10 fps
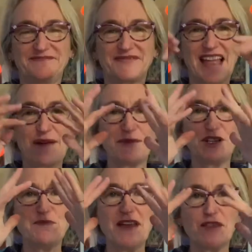I'm going to
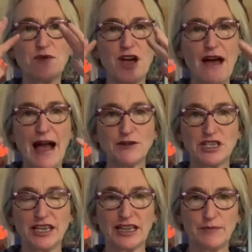make them go out a
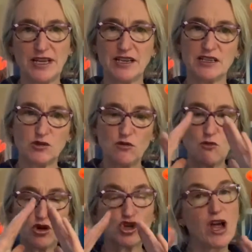little bit into a more
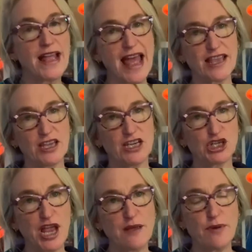triangular
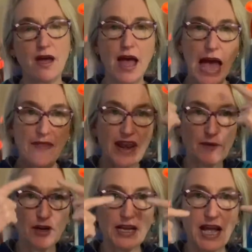shape, and then I'm
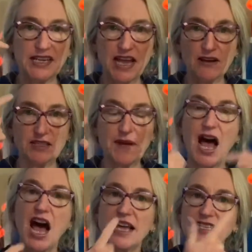going to cut out some
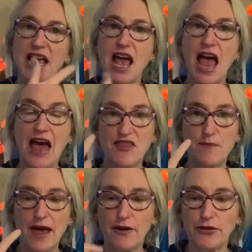eyes and the
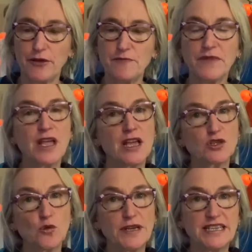mouth. It's
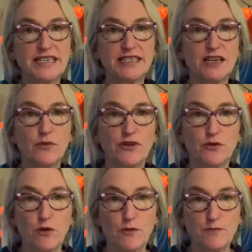always easier with
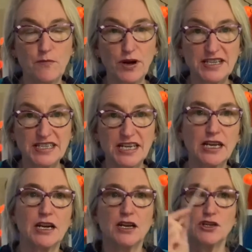your pointy
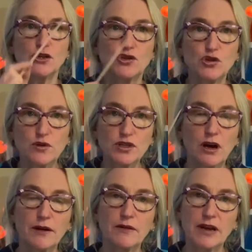stick to draw it
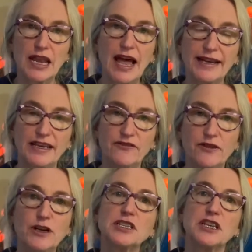on lightly
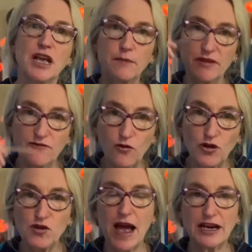first before
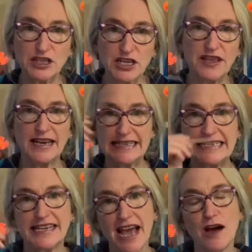you actually then
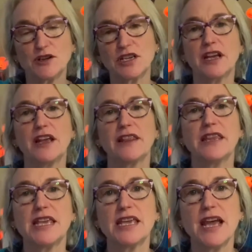dig out
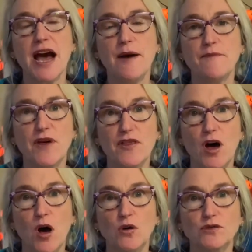the
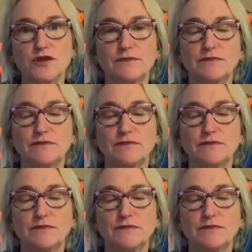holes.